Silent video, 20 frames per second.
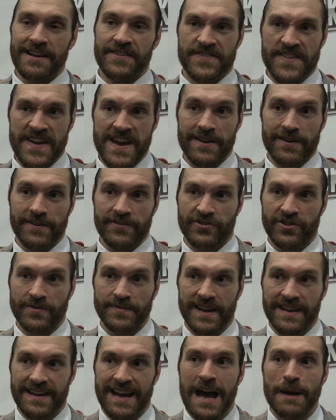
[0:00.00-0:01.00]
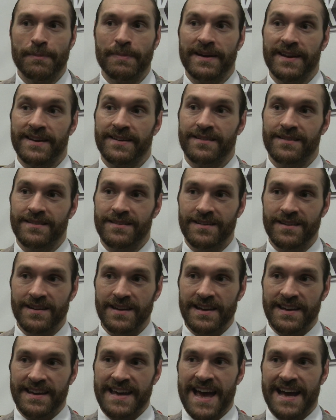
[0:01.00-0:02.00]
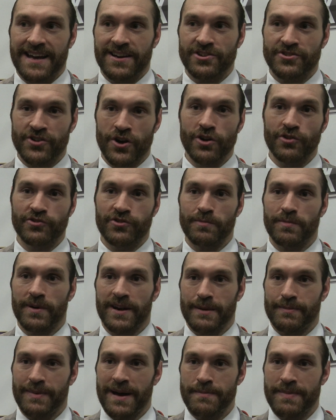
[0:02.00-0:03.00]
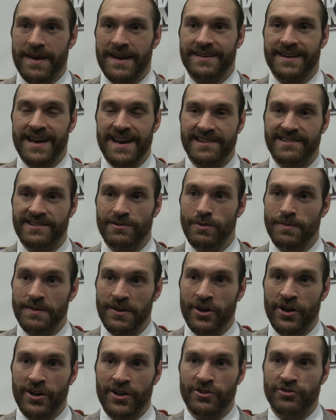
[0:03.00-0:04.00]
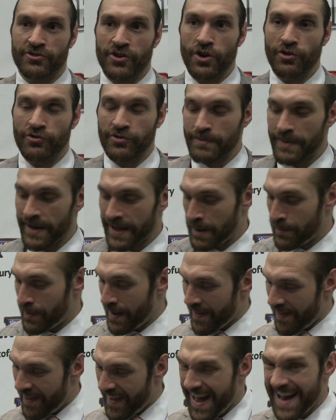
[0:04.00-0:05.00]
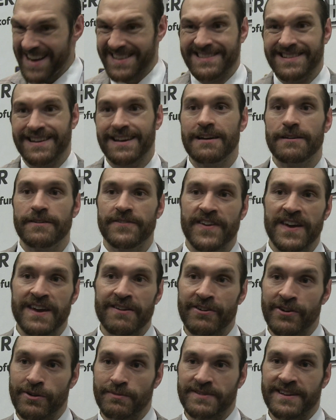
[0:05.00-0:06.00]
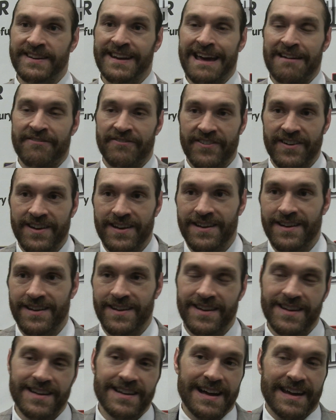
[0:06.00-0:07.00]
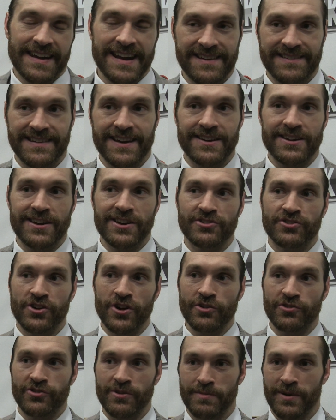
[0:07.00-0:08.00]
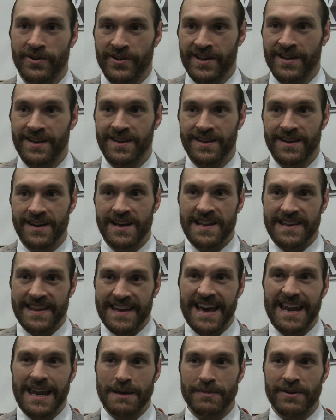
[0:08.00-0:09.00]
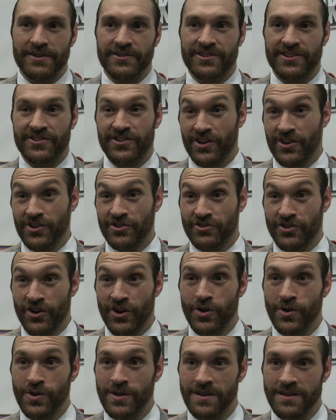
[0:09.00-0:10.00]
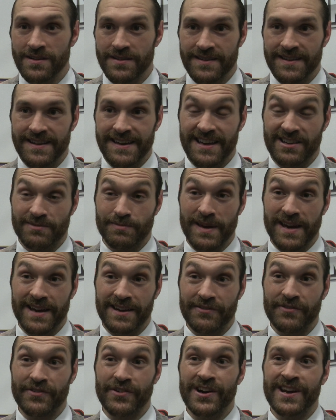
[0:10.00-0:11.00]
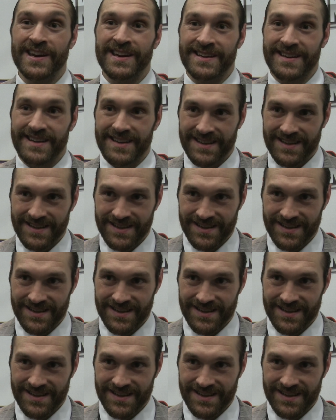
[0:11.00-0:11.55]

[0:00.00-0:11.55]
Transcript: Fear of something happening. You can't control somebody by being nice to them. You've got to control somebody by that, fearing them to death. And that's how you control somebody. The element to control is being afraid.